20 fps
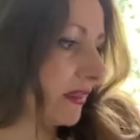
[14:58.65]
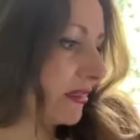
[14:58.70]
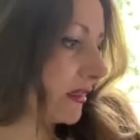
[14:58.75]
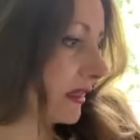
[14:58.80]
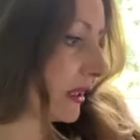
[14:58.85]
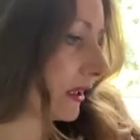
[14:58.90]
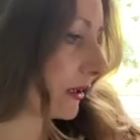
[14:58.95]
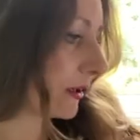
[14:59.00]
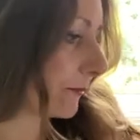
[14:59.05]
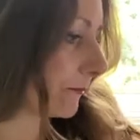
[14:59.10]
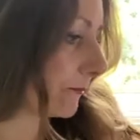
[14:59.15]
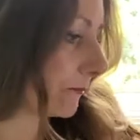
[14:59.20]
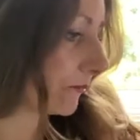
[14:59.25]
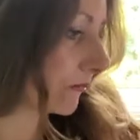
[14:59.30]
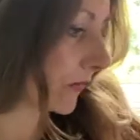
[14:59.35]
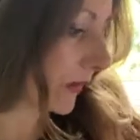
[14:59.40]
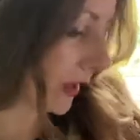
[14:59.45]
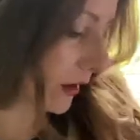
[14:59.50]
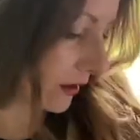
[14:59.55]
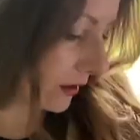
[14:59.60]
think.
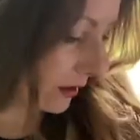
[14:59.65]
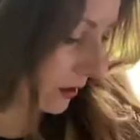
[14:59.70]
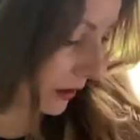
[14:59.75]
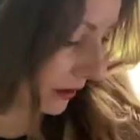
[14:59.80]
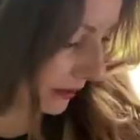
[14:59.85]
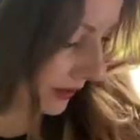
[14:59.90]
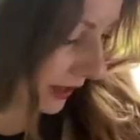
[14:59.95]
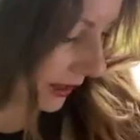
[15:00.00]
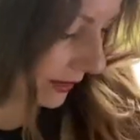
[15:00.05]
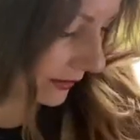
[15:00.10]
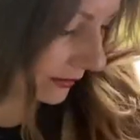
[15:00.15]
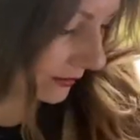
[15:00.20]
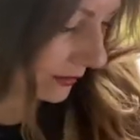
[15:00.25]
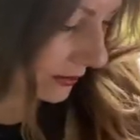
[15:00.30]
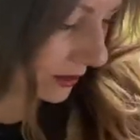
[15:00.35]
Okay,